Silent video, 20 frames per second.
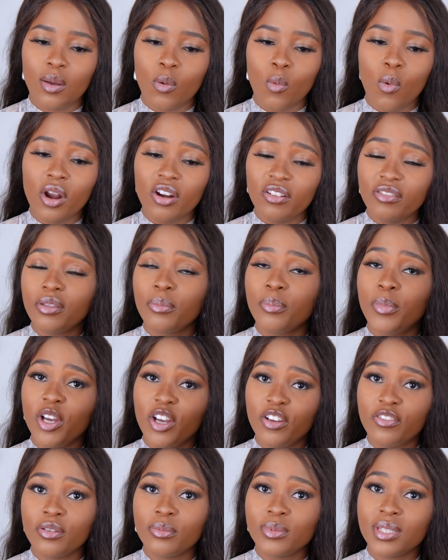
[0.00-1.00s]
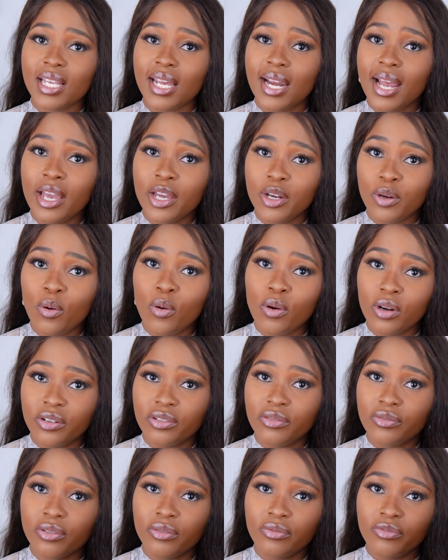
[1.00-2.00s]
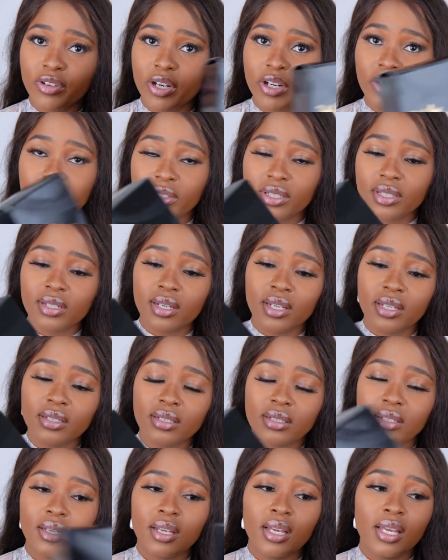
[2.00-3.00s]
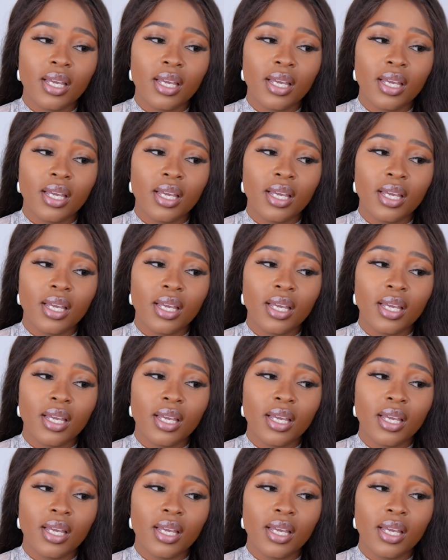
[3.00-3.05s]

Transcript: one of the perfumes that I had ordered from FragranceNet.